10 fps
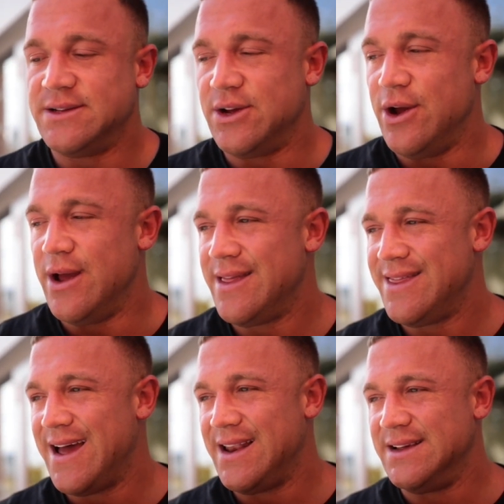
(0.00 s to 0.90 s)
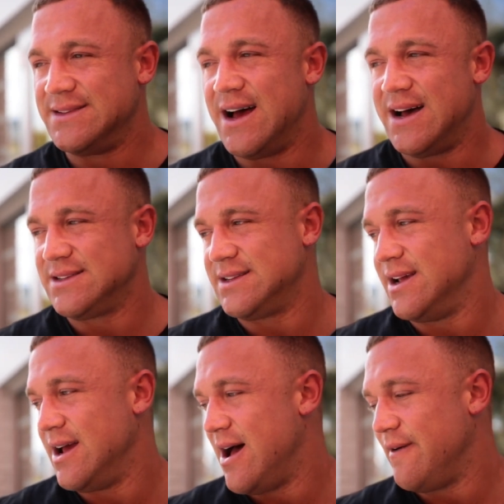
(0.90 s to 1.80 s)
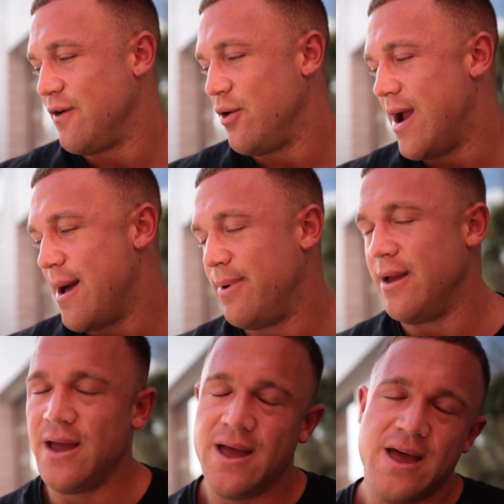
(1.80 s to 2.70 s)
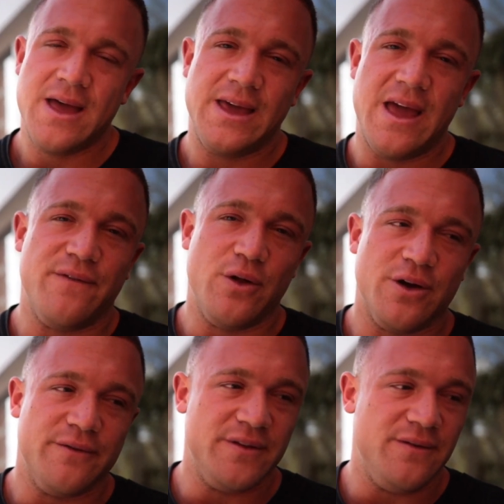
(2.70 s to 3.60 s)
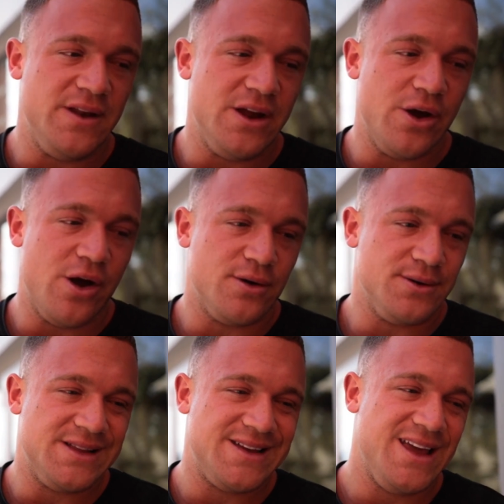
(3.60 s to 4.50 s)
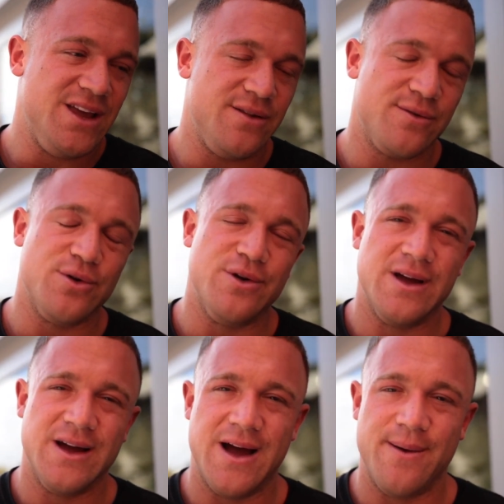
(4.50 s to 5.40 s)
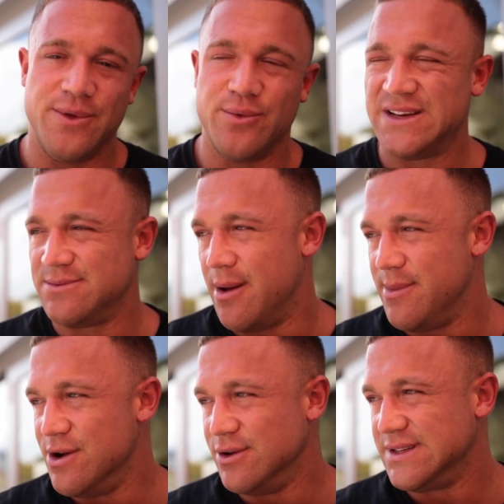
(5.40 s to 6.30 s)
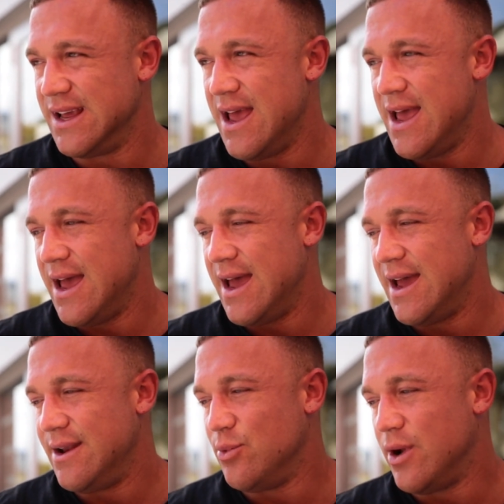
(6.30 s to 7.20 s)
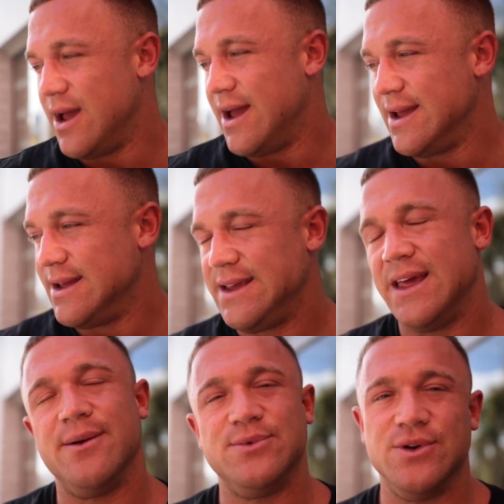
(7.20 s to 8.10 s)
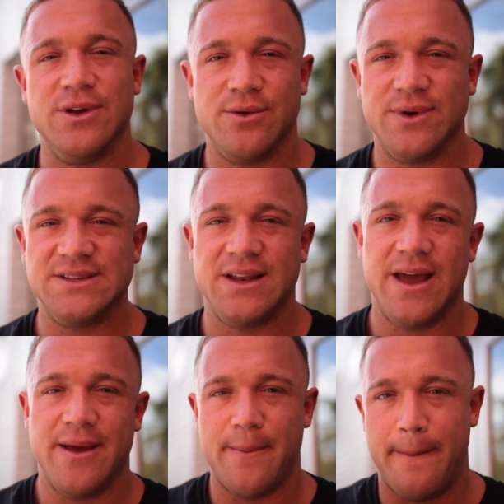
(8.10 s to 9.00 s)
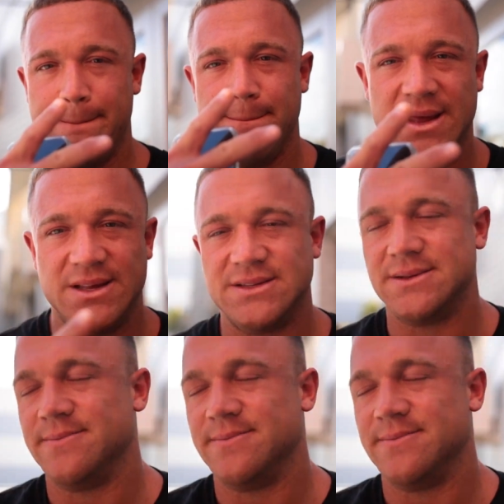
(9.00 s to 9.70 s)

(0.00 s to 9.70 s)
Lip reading: So that is us for a wrap. Keep following on for the video. I'm going to take you through the rest of my meals and what I get up to the rest of the day. Peace.